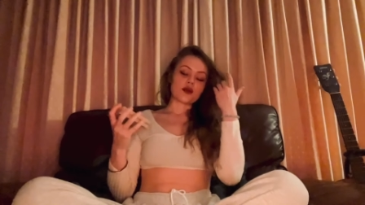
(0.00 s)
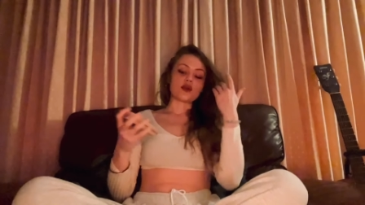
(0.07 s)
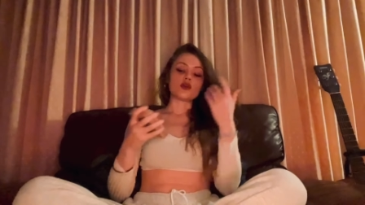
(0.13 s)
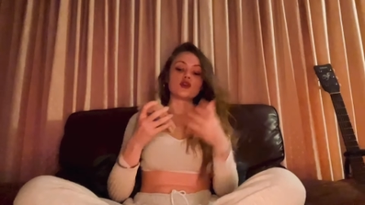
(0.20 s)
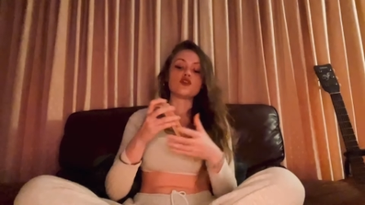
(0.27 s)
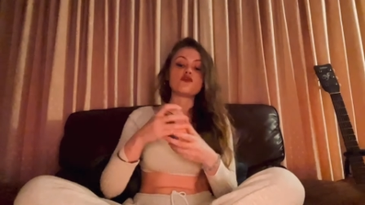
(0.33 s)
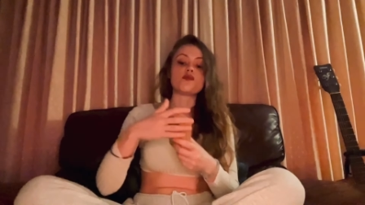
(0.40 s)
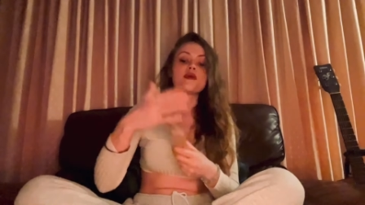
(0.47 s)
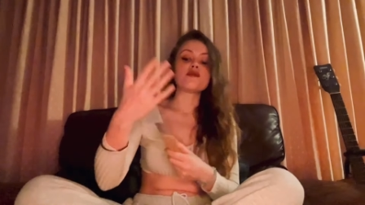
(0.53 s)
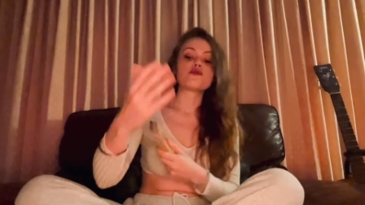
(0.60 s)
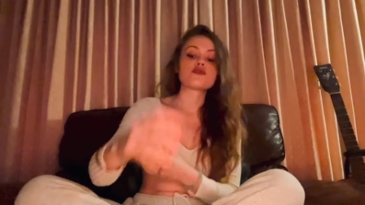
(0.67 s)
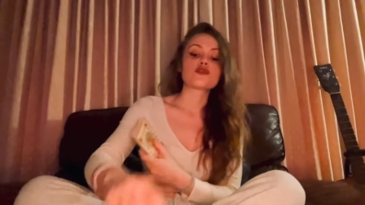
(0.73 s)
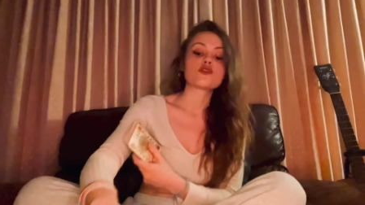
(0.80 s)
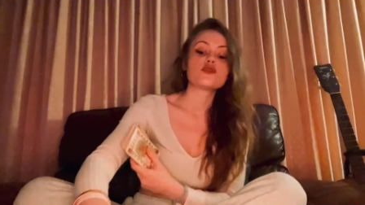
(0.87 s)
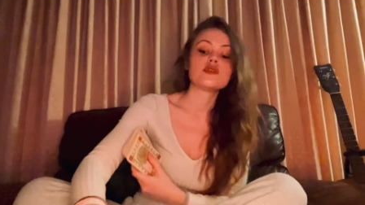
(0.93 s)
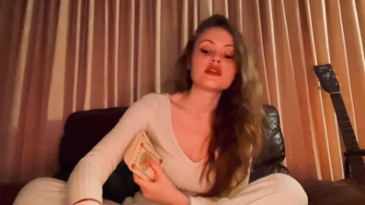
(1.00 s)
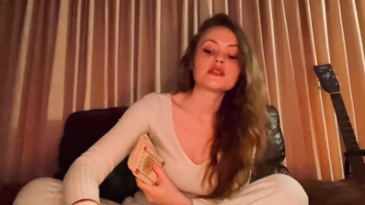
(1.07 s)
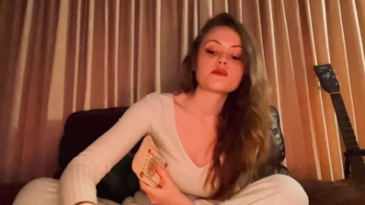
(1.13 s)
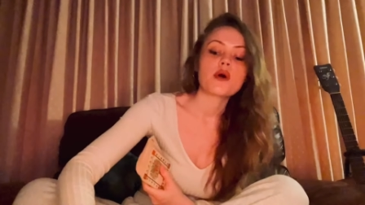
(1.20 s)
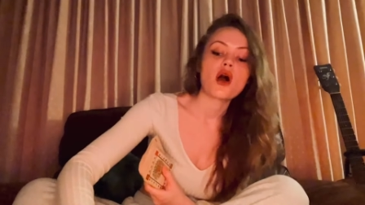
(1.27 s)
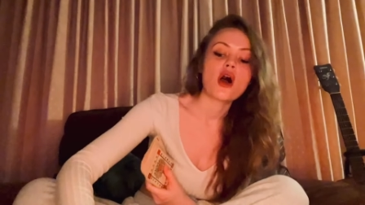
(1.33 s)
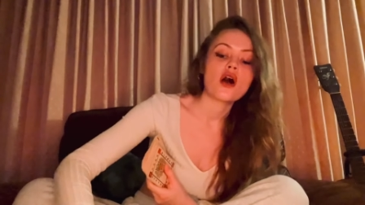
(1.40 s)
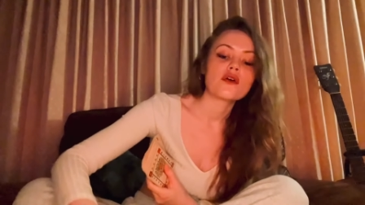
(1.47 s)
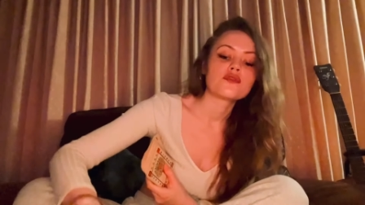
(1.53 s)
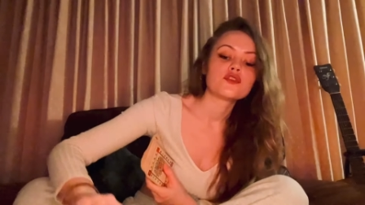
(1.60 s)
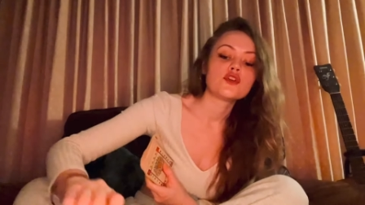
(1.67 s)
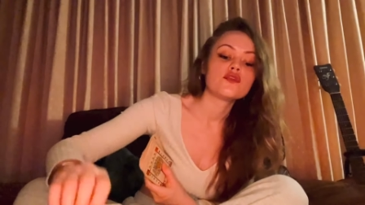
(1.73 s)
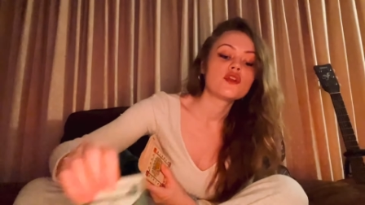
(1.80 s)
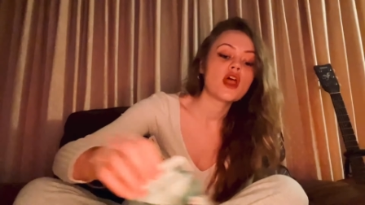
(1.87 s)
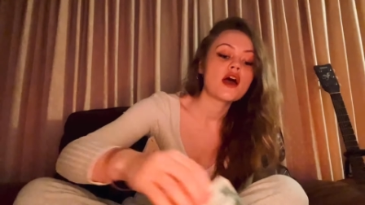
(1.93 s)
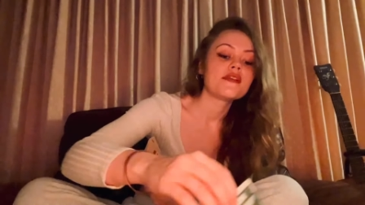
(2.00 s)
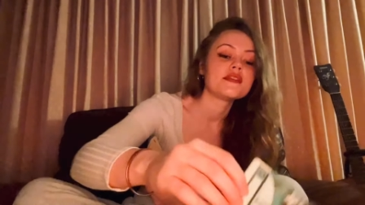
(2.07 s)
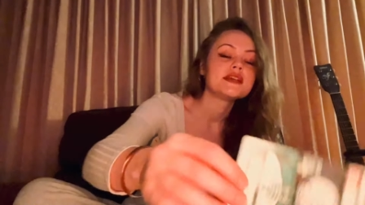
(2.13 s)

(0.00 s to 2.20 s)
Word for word: you've been through this path, you've learnt